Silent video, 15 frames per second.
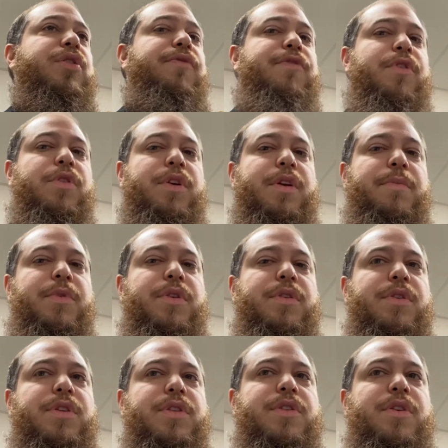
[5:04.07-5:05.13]
for Holy
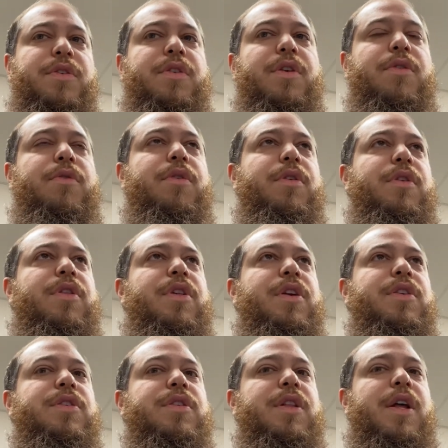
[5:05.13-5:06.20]
Communion, just so you know,
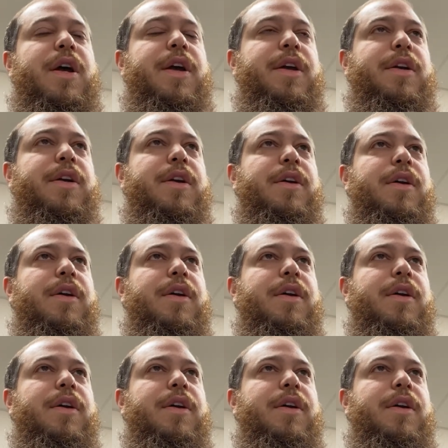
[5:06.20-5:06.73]
things like